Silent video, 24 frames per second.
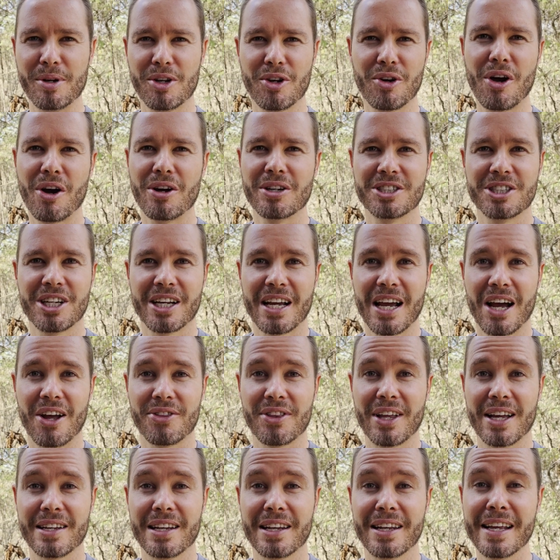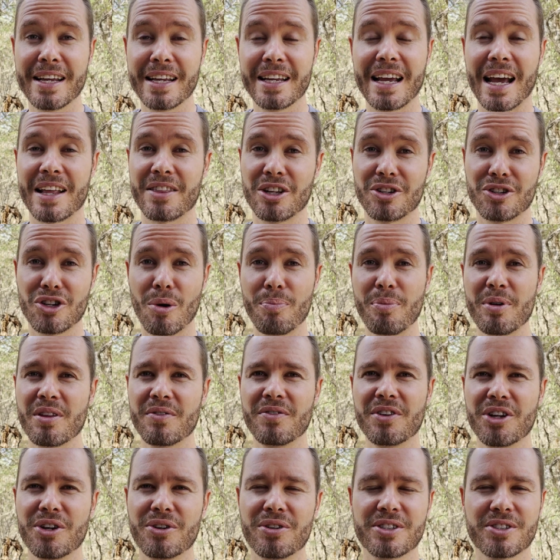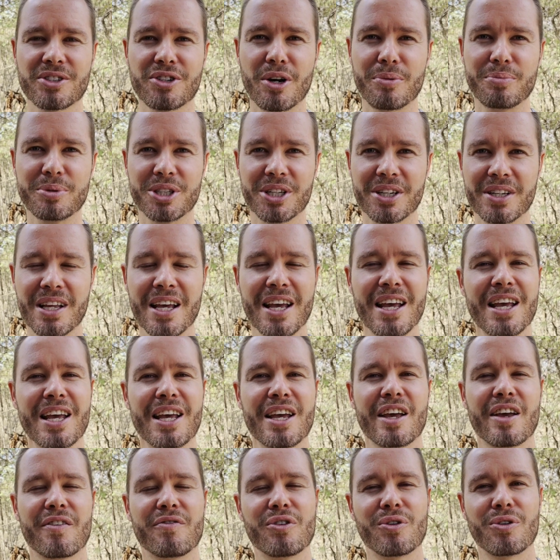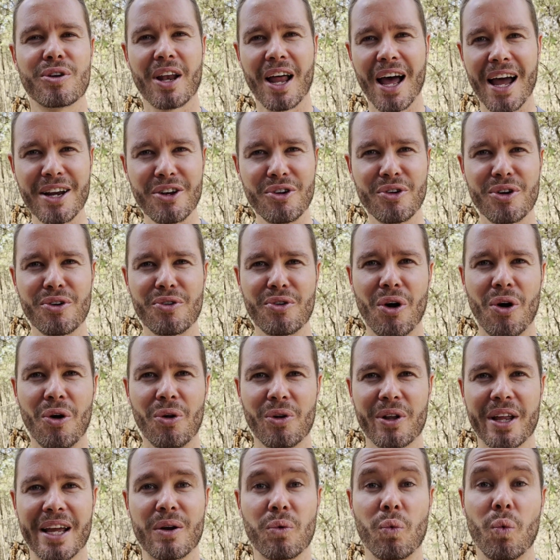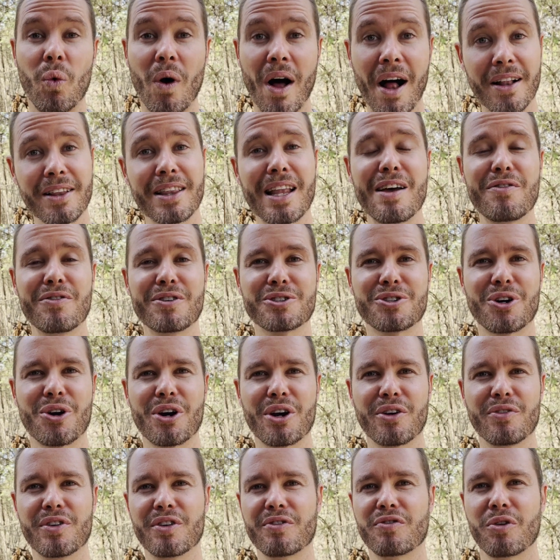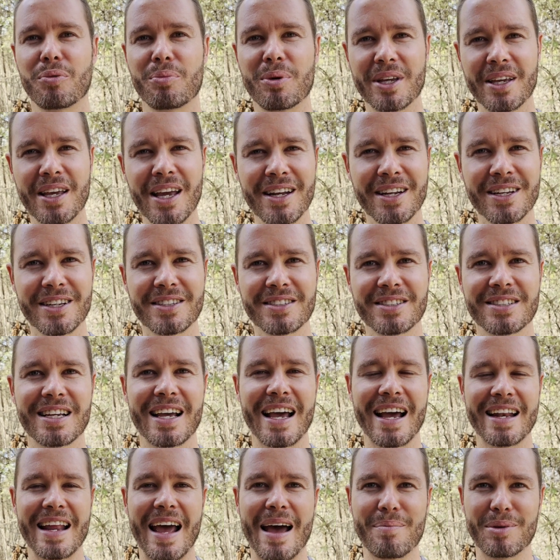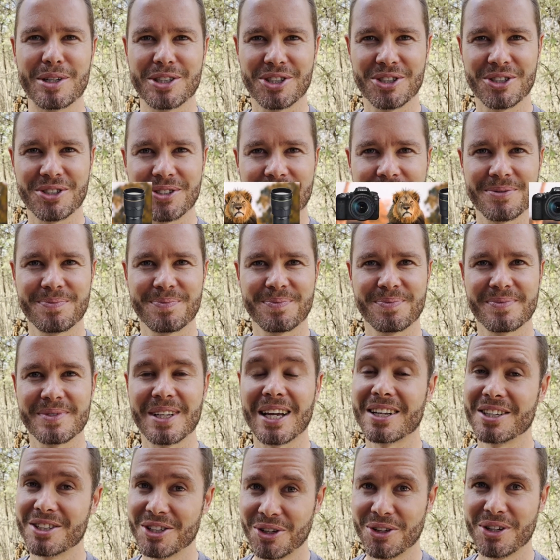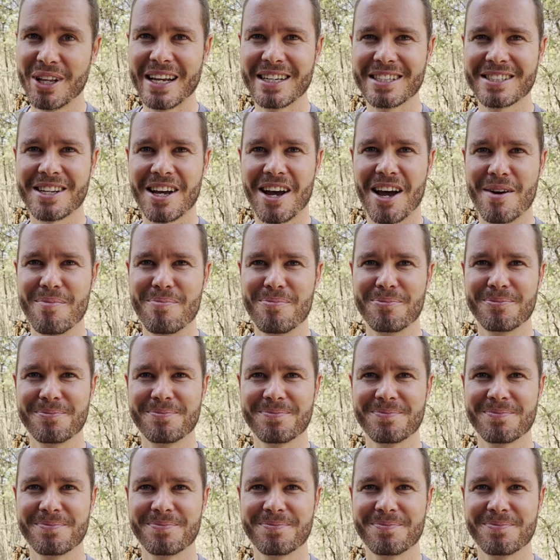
to go and check out that link at the top of the video description if you'd like to enroll in wildlife photography for beginners and amateurs. Until next time.